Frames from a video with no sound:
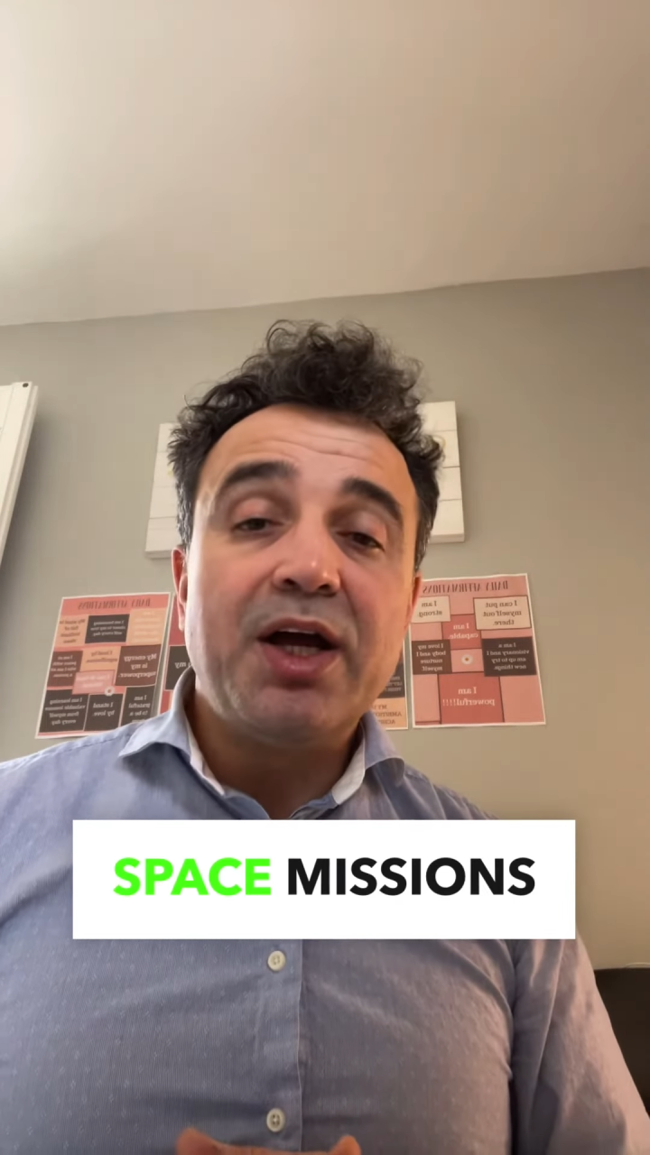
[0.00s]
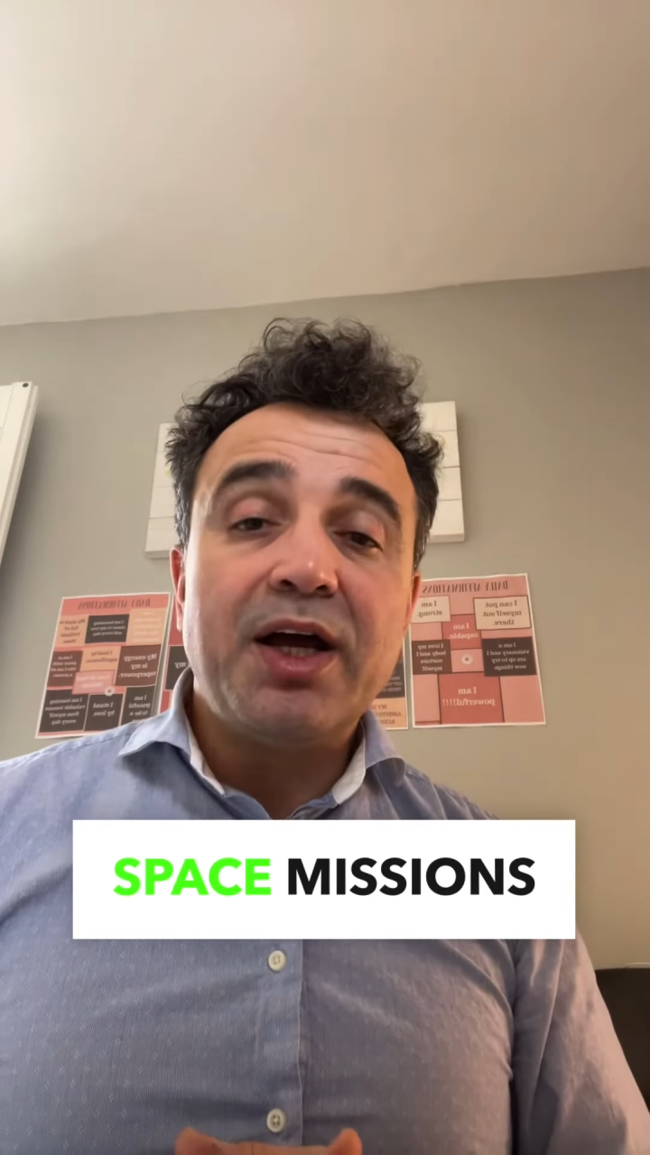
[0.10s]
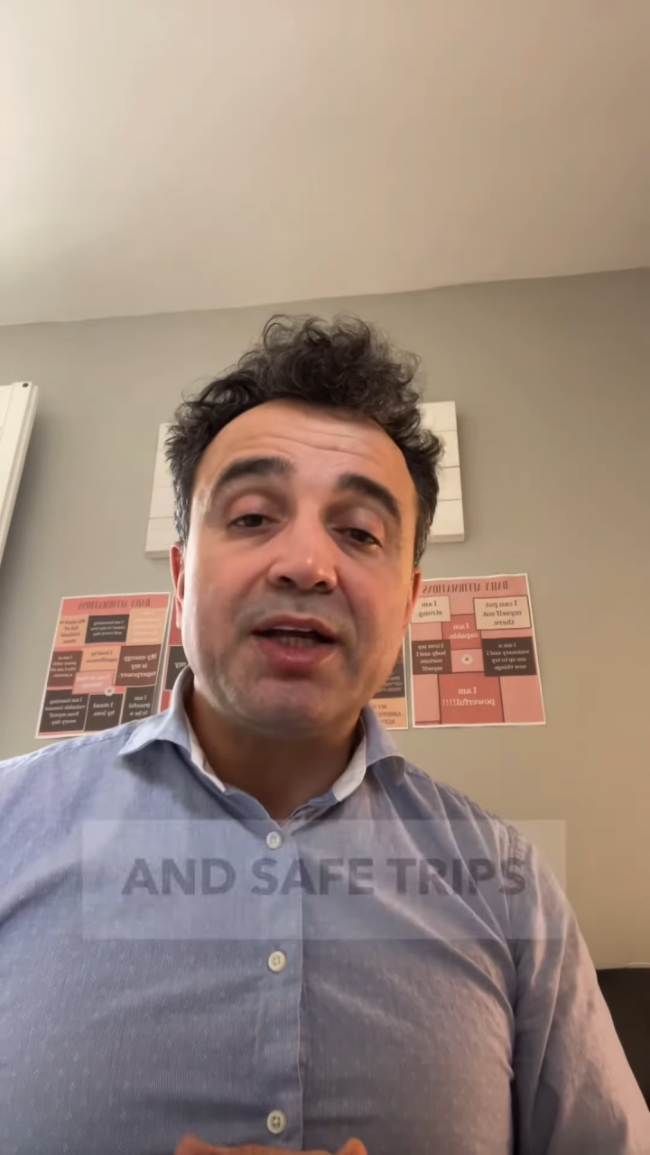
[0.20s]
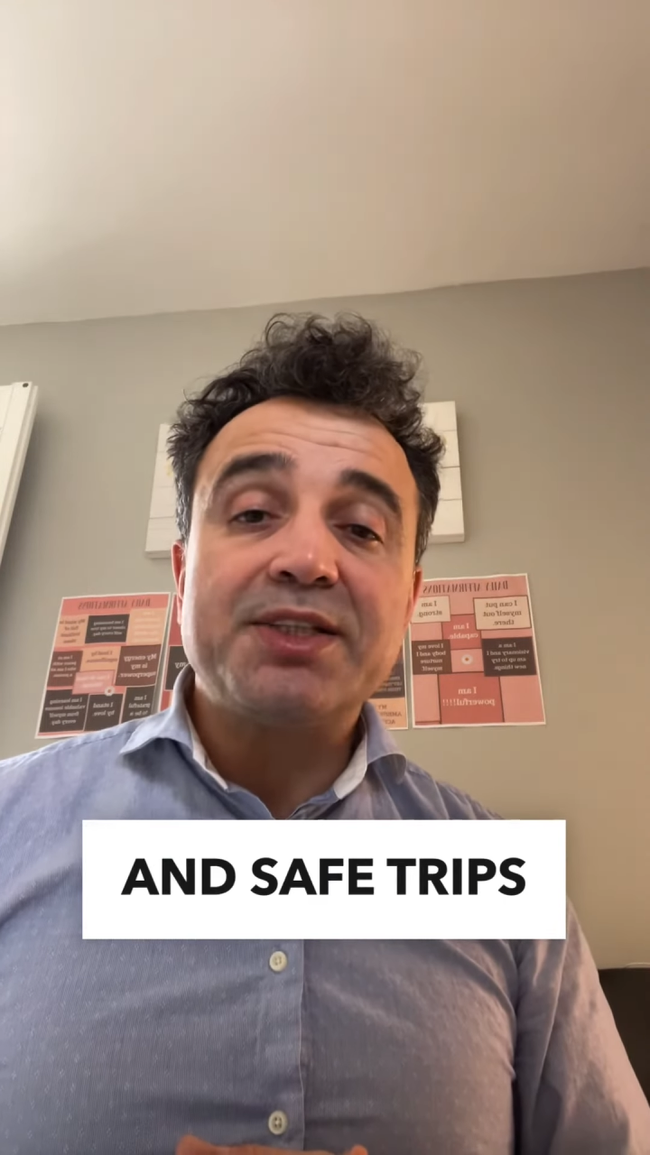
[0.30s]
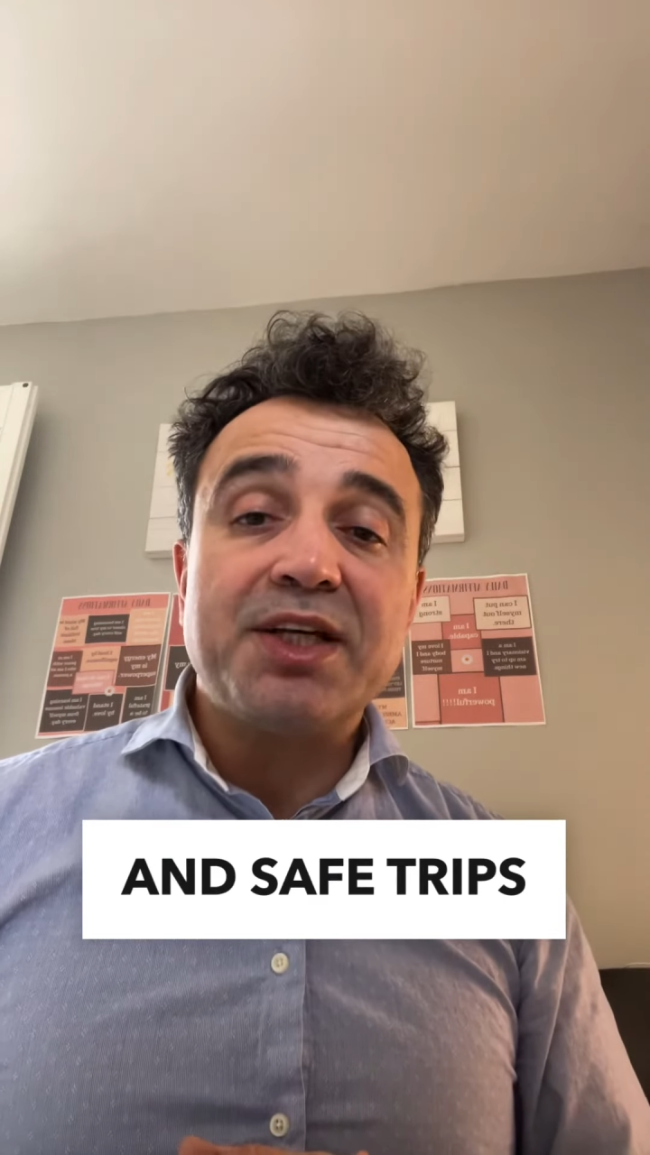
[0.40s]

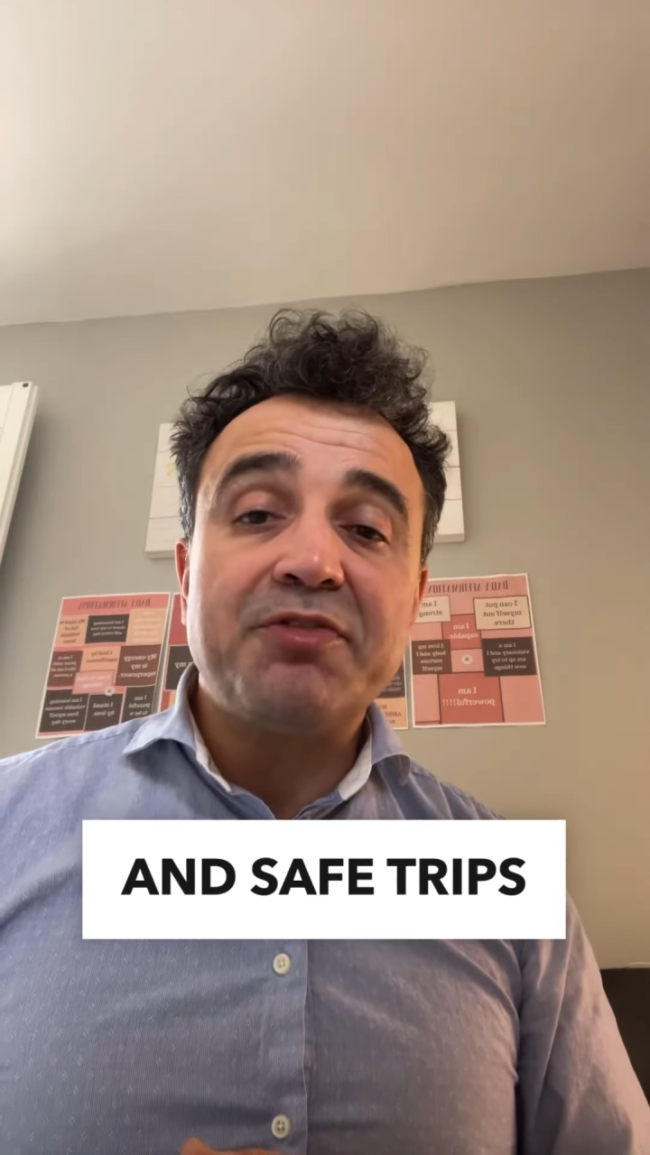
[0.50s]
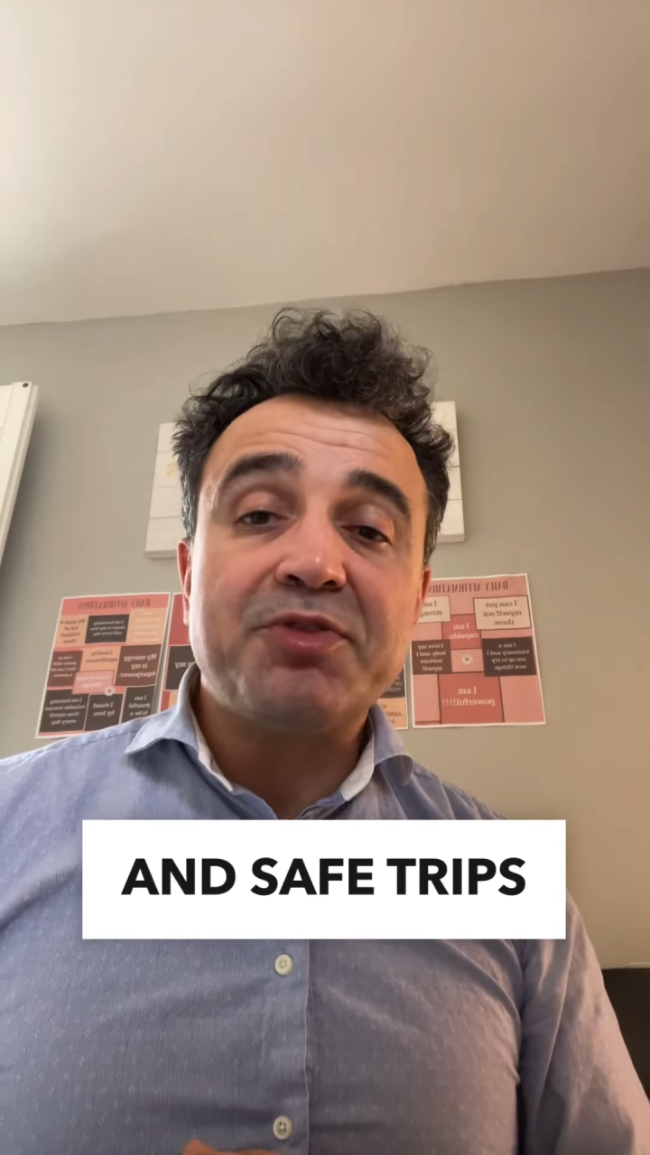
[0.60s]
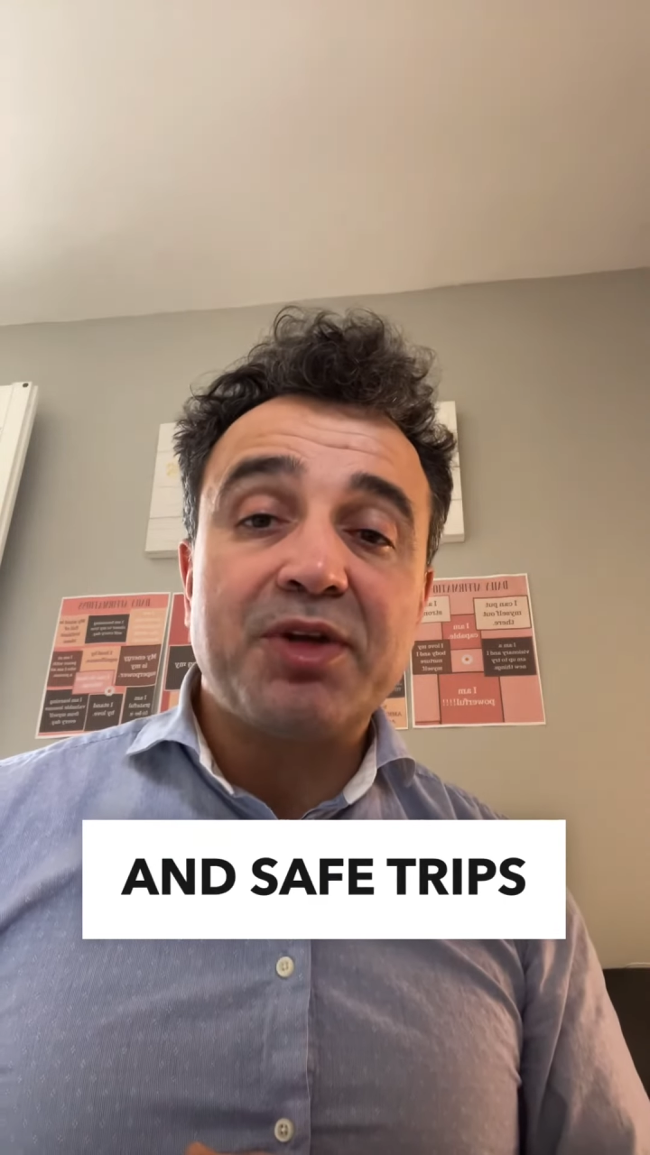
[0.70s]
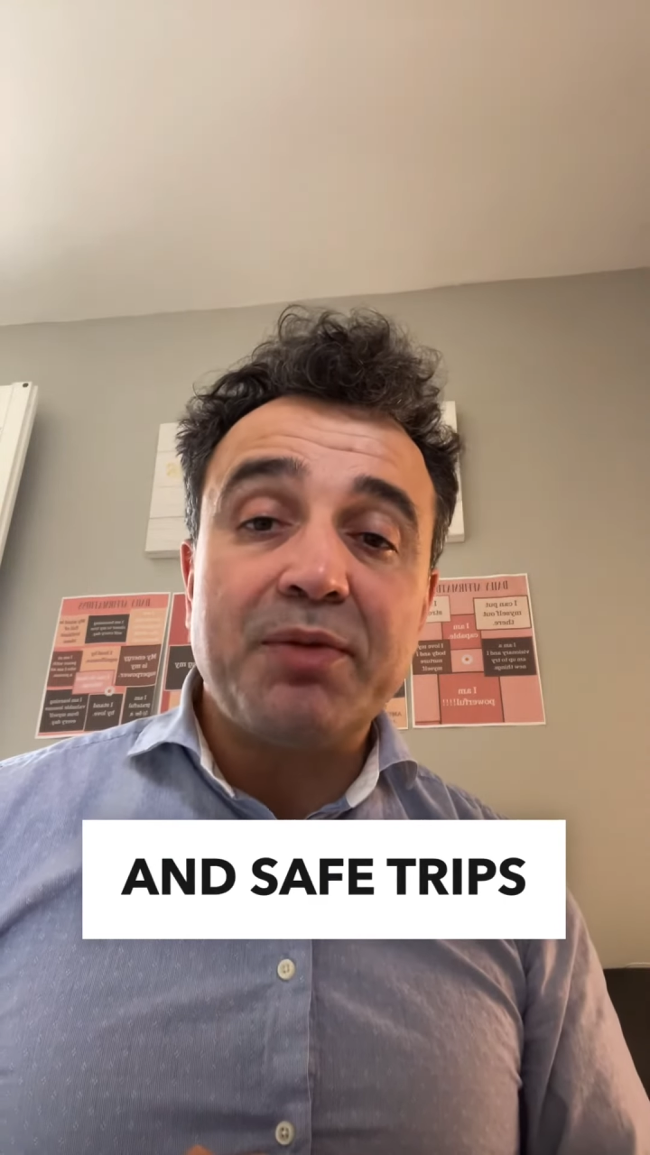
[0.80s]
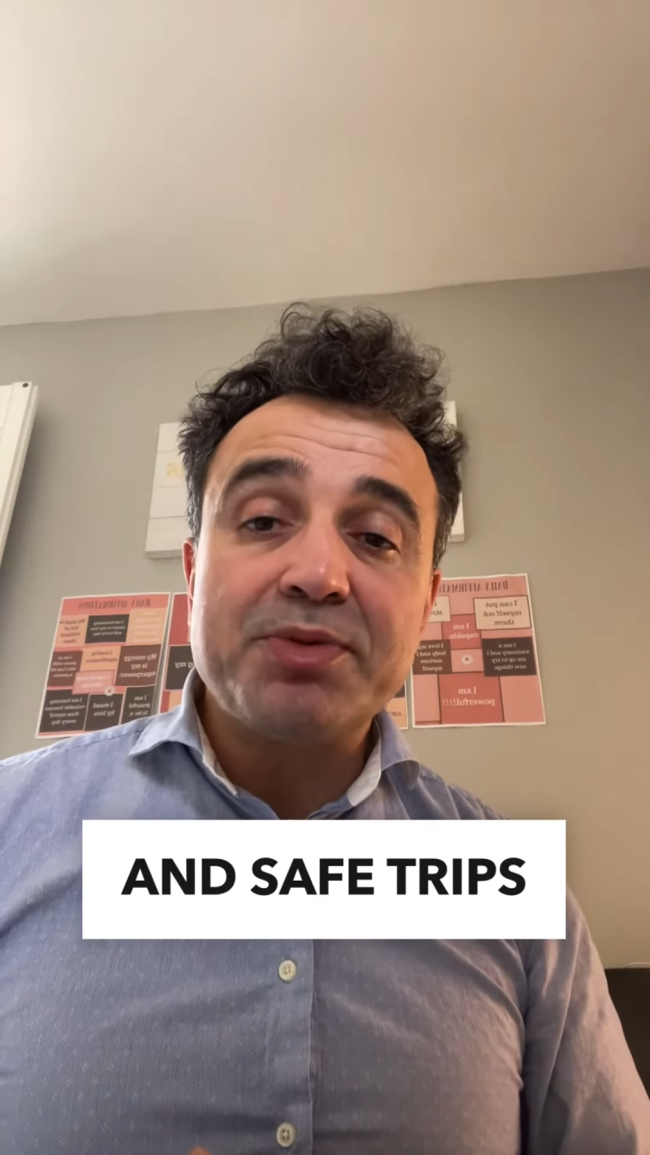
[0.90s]
and safe
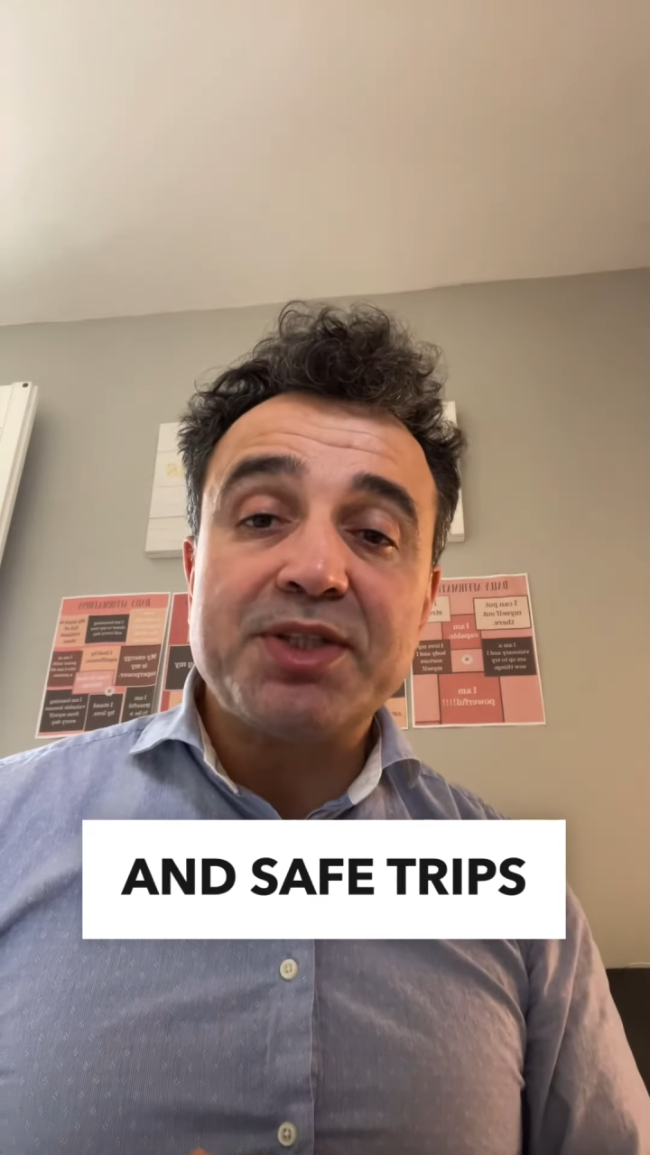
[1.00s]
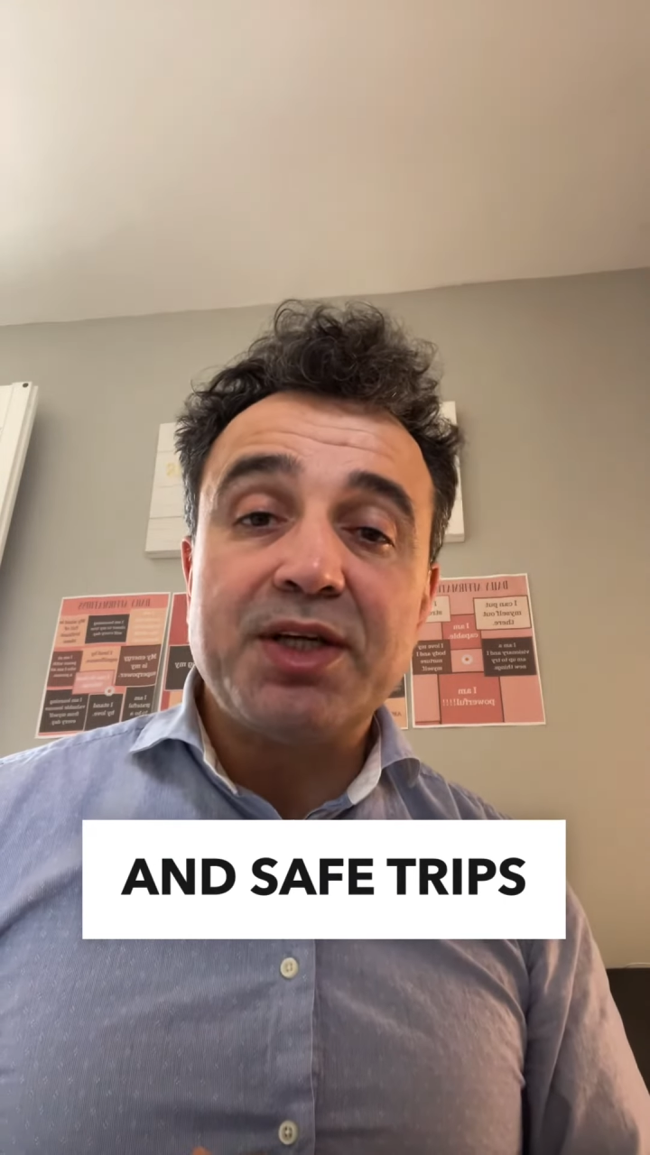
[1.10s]
trips